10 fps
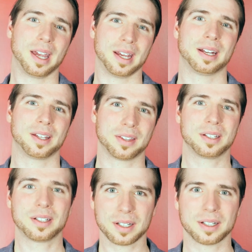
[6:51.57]
And I
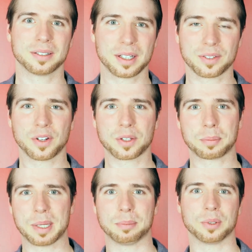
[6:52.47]
think a lot of other
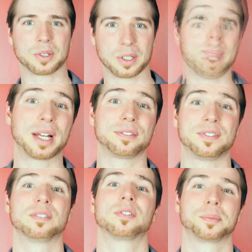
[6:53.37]
people could
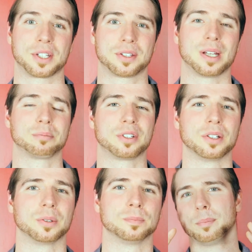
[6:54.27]
benefit from this tip
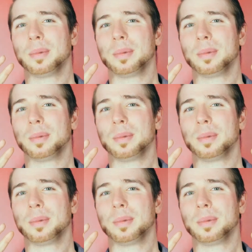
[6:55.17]
too.